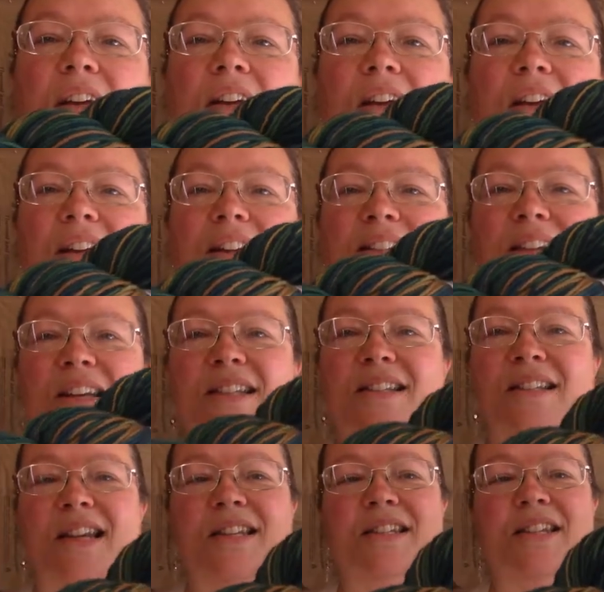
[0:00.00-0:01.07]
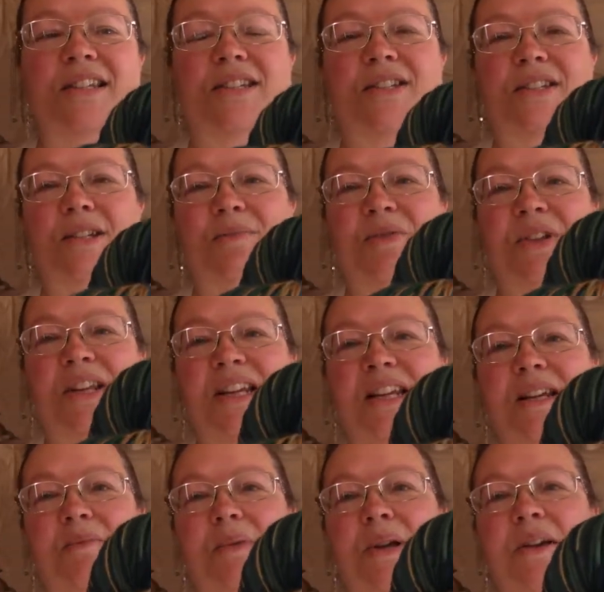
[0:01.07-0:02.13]
And it's just some really
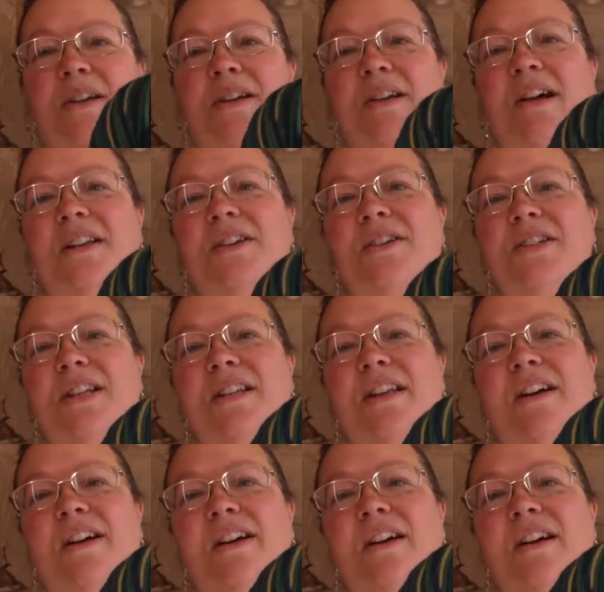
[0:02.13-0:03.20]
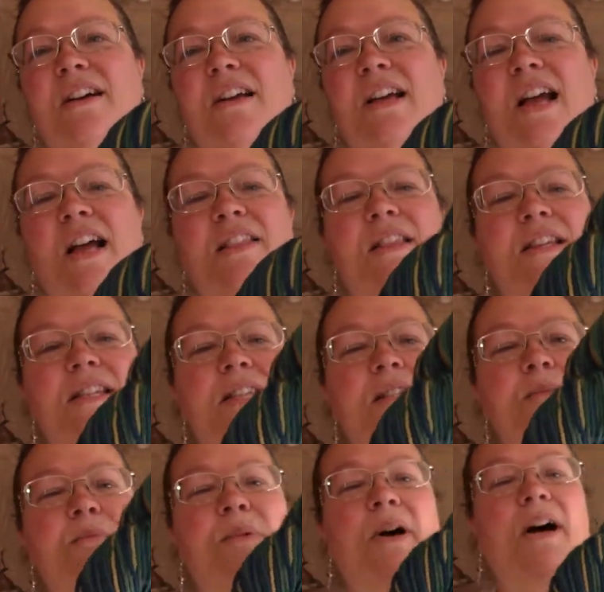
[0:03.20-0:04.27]
neat colors in there. And this is
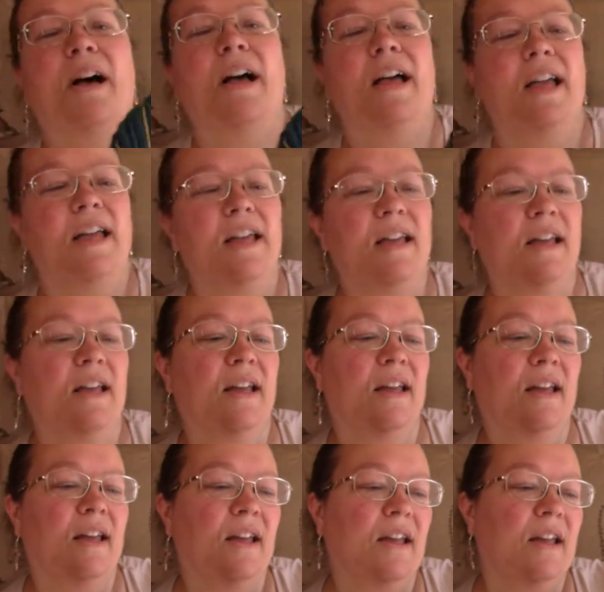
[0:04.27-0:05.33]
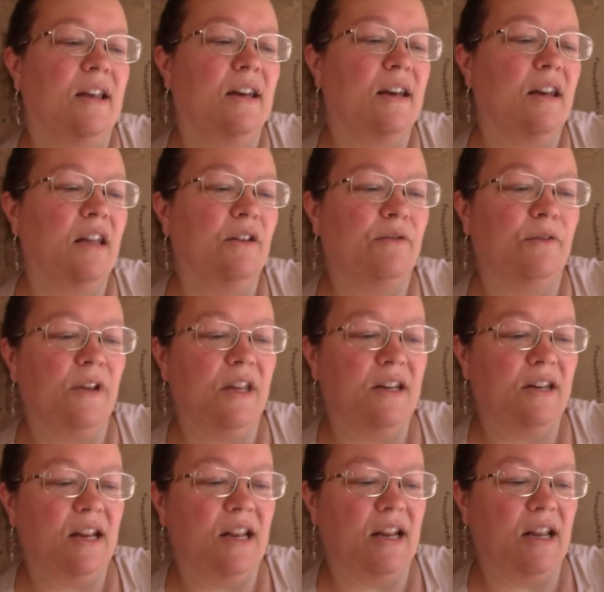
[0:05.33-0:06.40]
by Knit Fit
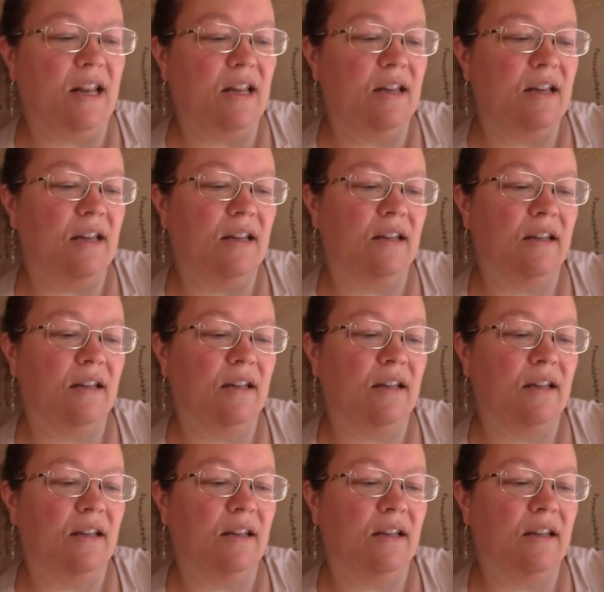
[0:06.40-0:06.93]
Knitting.